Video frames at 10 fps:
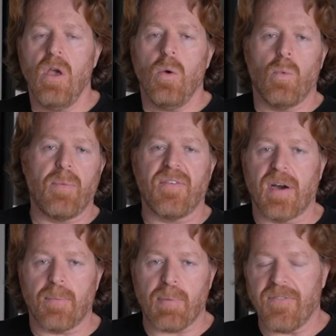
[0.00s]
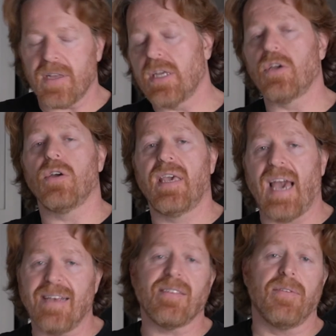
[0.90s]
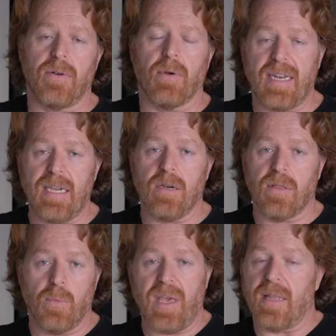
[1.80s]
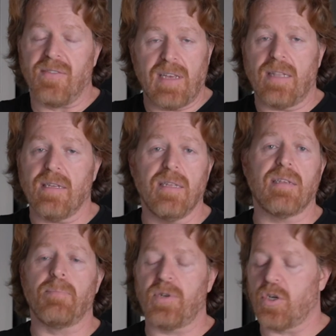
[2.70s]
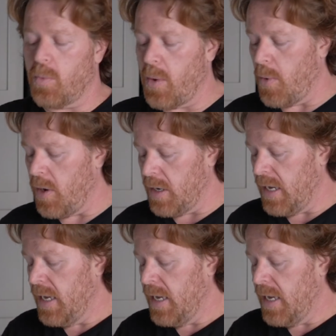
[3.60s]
when we've got a perfectly good gas oven right here that we can set to the temperature we want